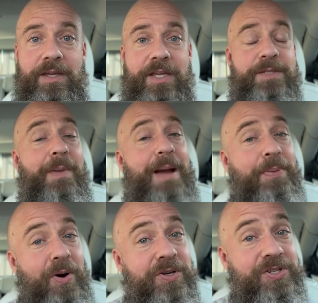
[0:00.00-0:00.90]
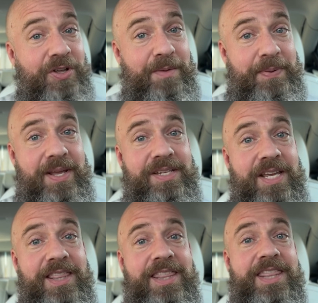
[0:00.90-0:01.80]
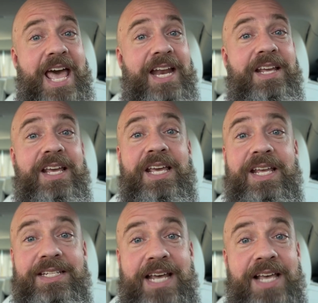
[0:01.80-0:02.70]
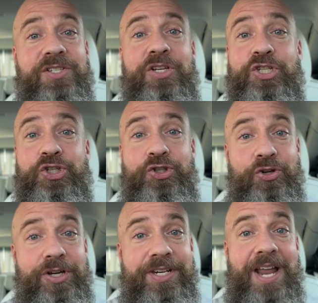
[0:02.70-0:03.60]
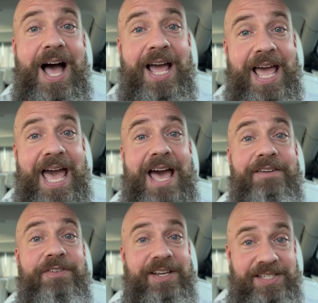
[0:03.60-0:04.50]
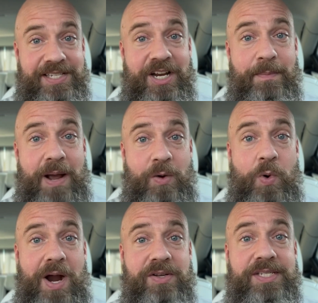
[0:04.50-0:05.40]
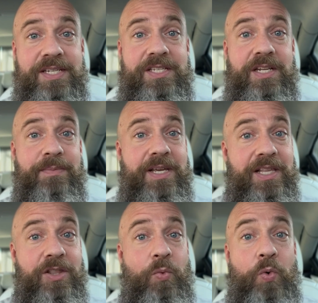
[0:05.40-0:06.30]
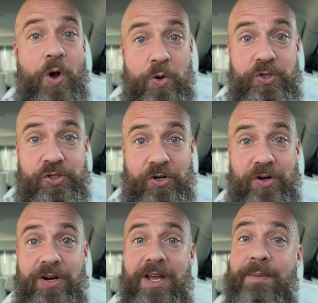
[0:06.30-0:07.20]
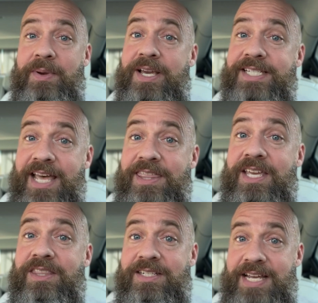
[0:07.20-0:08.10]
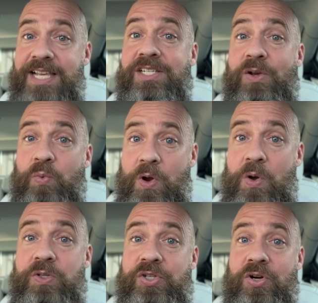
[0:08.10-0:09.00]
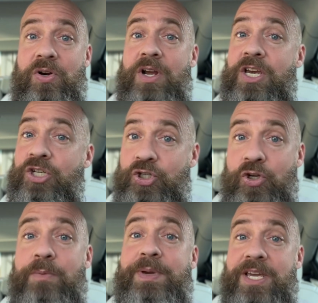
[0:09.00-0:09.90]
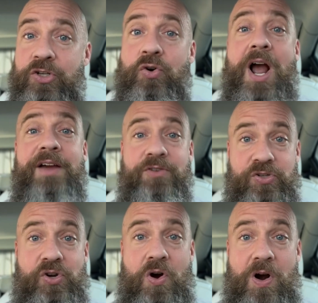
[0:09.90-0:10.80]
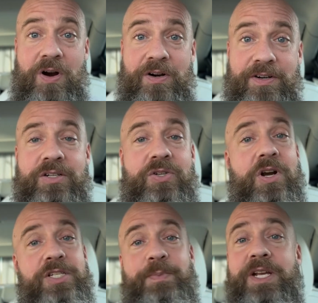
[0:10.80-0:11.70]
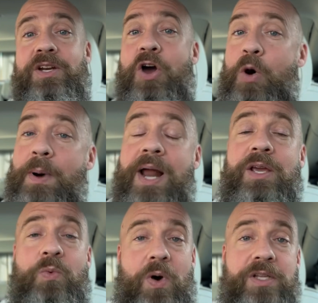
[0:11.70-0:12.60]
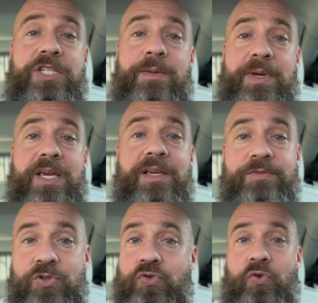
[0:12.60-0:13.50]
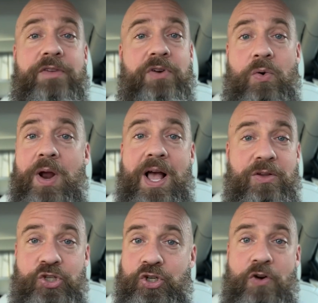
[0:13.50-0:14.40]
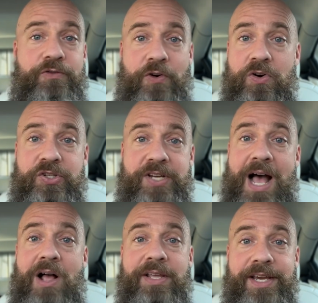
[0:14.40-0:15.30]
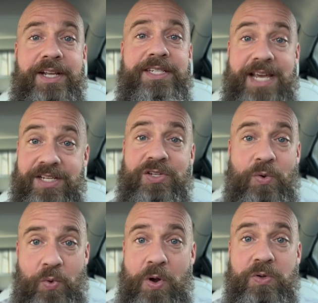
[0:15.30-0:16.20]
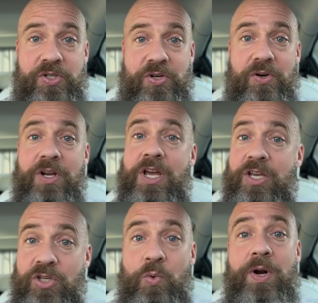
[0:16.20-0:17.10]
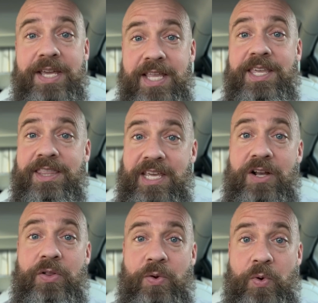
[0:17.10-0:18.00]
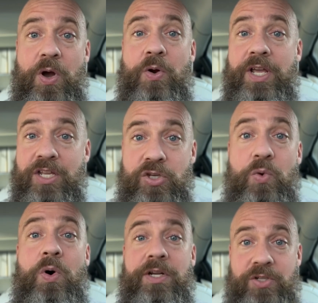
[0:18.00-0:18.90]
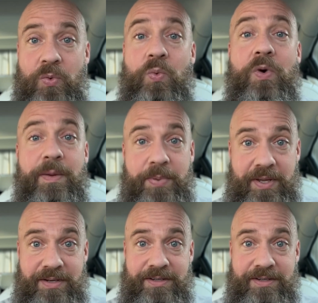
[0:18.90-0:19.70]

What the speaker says: It's my personal opinion that Tesla should not have a steer-by-wire system in the Roadster because I think the Tesla Roadster should be a driver's car. Trust me, nobody wants to be driven around chauffeur style in a Tesla Roadster. You want to get that thing on the road and you want to rip it.